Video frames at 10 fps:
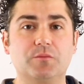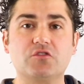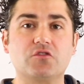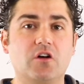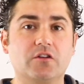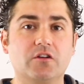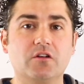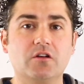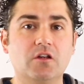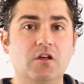bit stronger.
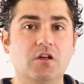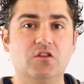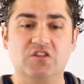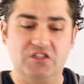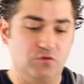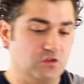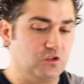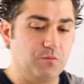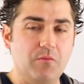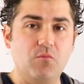You can deal with a
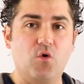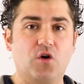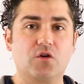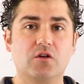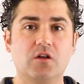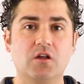little bit more.